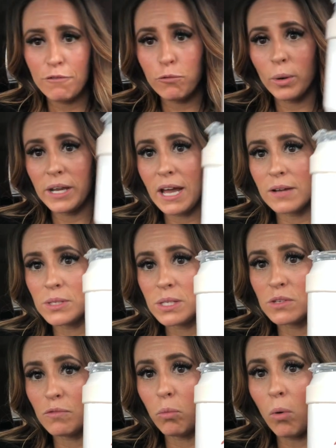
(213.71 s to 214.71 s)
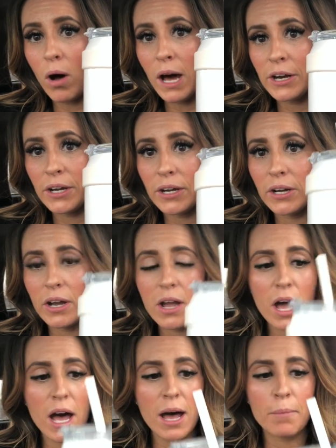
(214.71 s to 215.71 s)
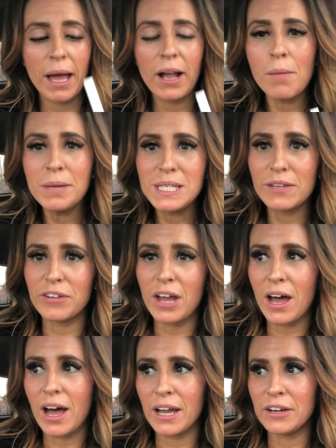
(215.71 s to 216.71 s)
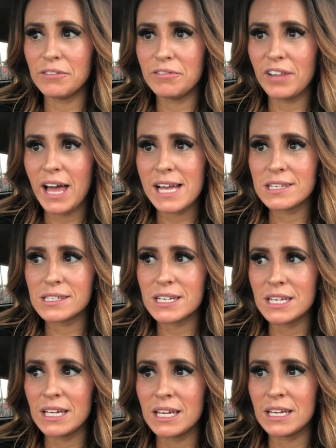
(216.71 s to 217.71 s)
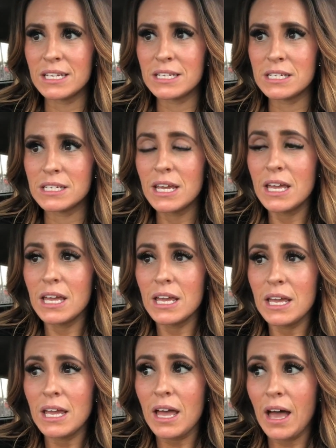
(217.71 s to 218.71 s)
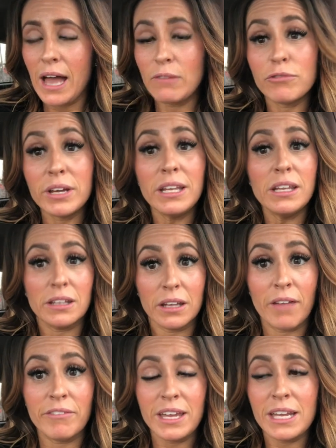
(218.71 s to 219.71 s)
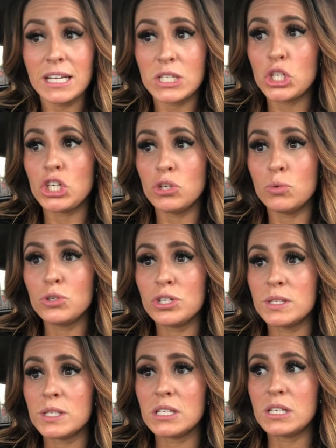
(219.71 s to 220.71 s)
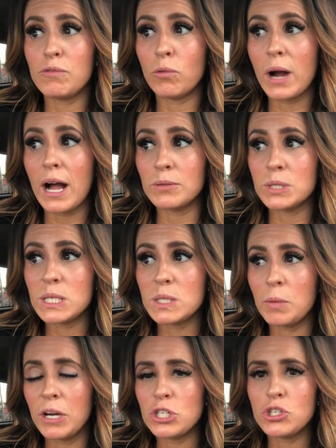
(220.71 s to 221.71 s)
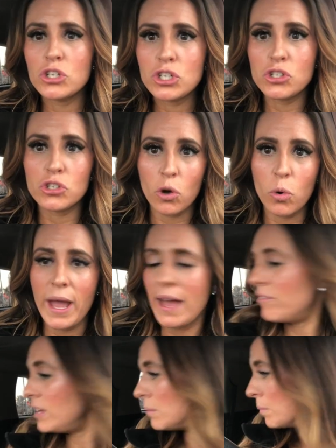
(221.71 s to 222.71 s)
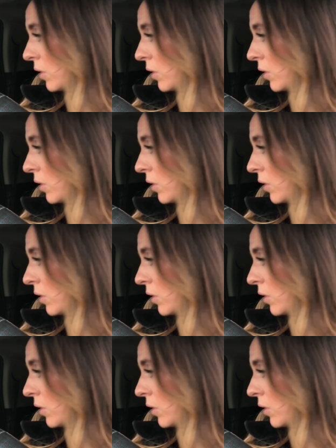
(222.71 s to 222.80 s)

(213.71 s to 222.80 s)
40 ounces of water. Um, I got myself an iron flask and I really love it. It's huge and 64 ounces, but it's just so heavy and